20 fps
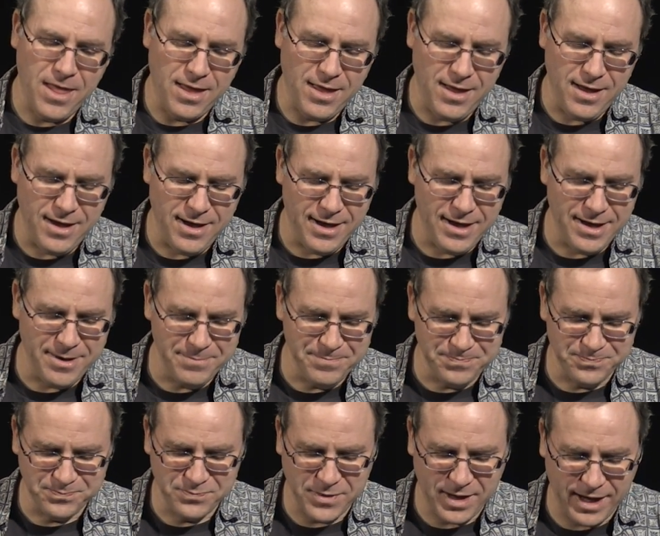
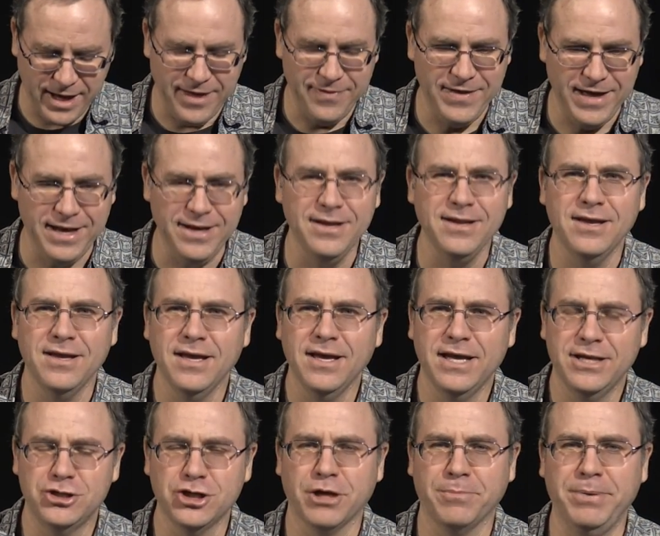and then
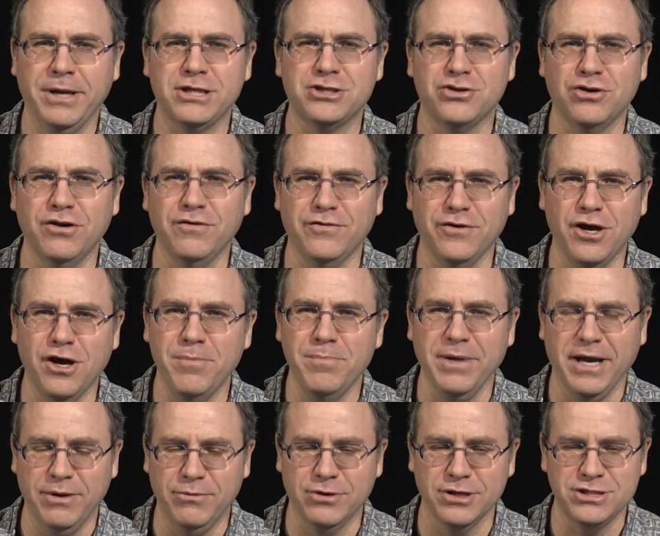took a picture of them
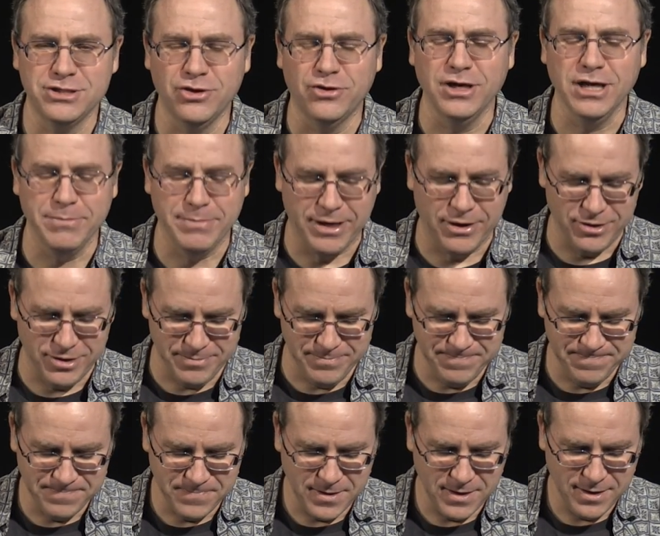and wrote a story about them.
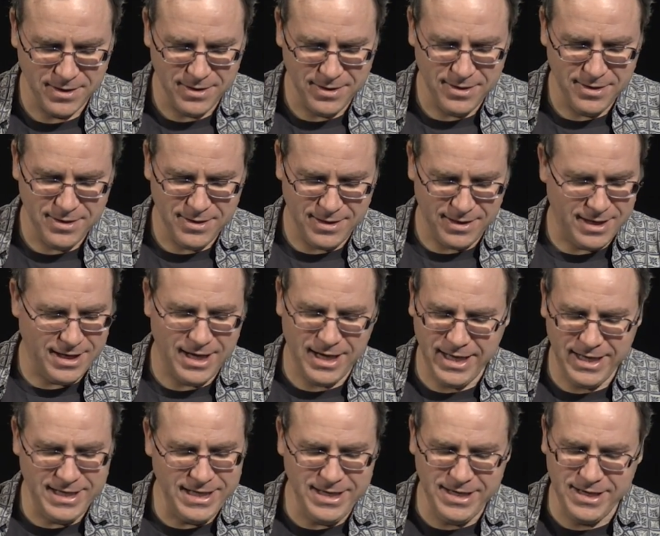
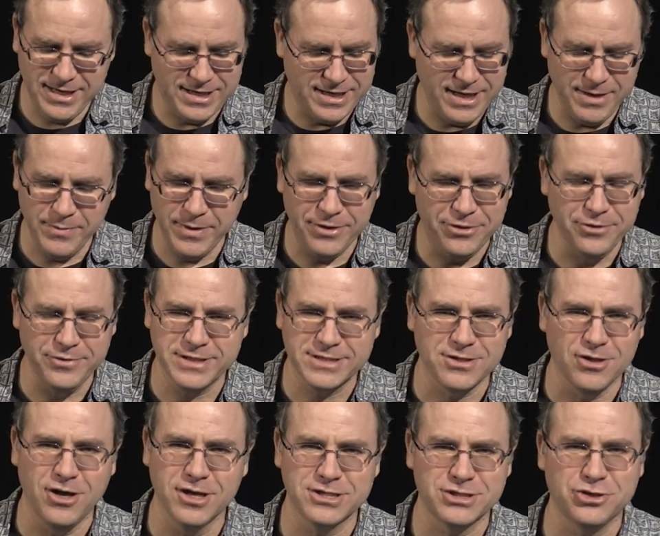And he went through this
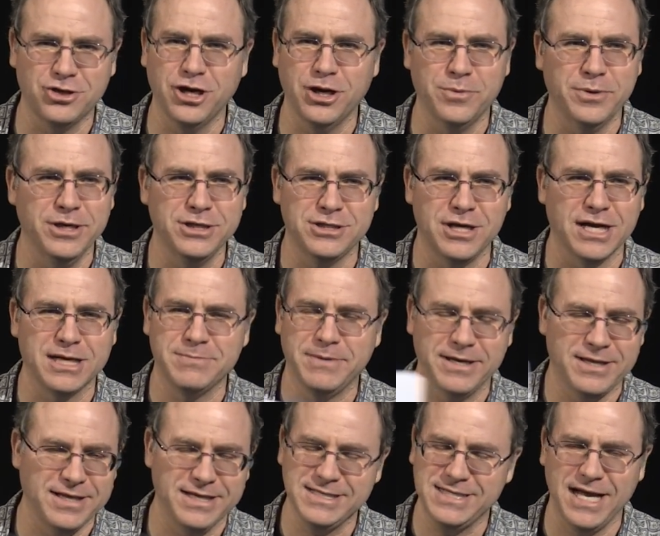long story where he talked
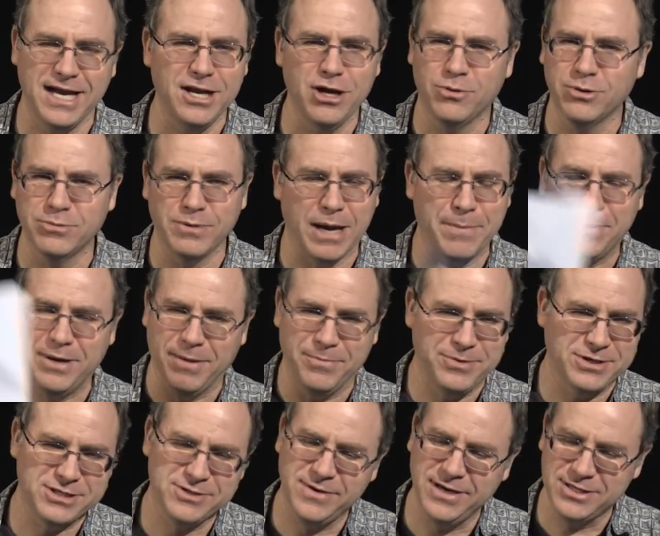about things. Yeah, I know, we're wrapping up.
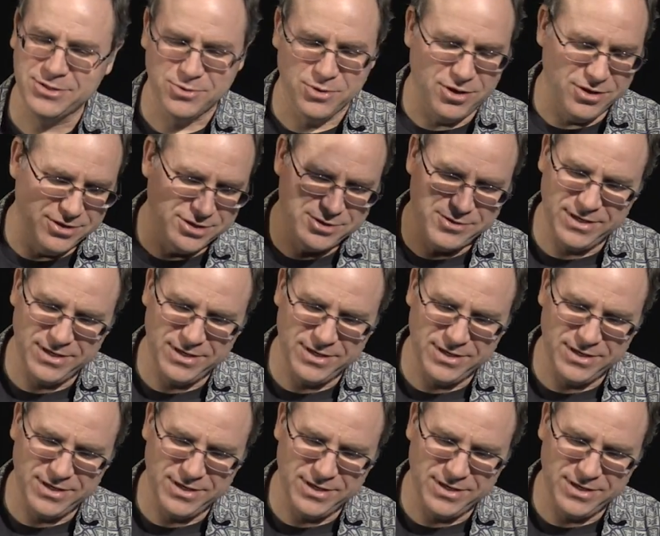There's credits rolling.